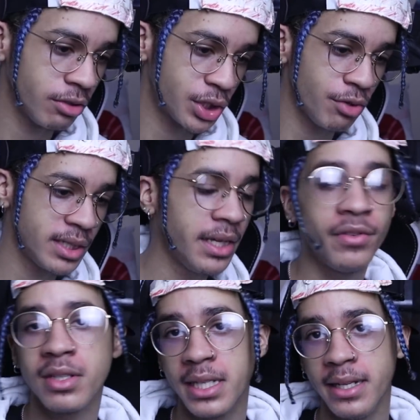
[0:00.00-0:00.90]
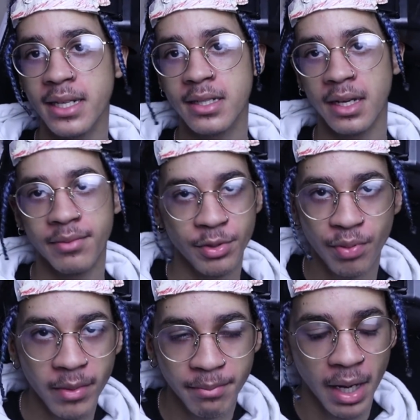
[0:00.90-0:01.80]
Jo Josie, if you're seeing this, uh, you
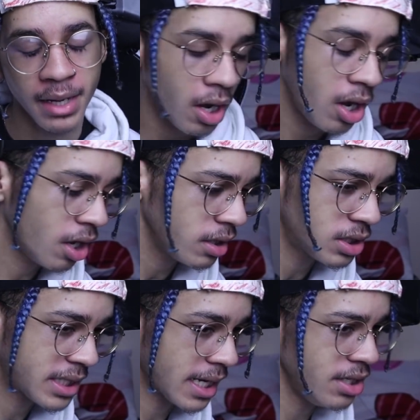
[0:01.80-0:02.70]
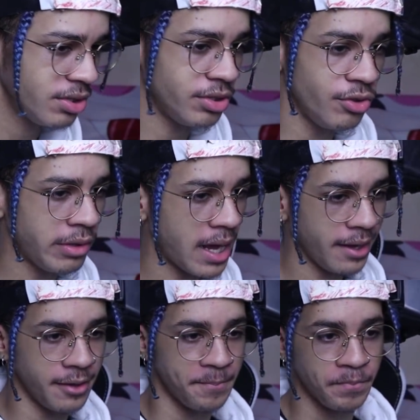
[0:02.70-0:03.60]
probably might. Uh, can you,
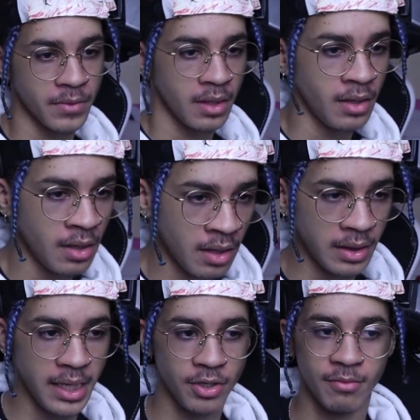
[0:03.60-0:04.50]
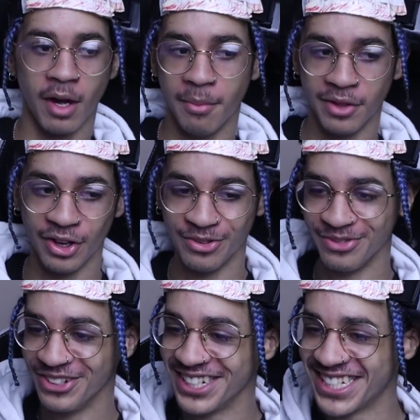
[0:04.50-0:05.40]
like, let your mom know
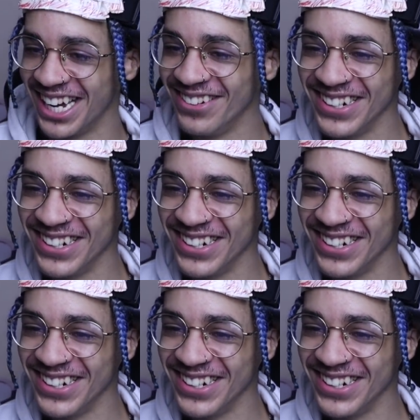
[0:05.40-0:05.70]
what's up,